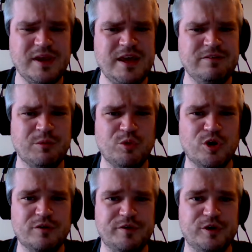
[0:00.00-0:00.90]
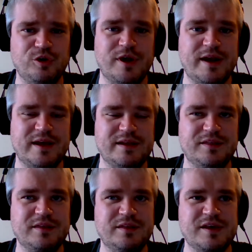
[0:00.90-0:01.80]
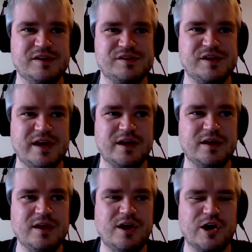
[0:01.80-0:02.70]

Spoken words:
Even more if you're looking at things like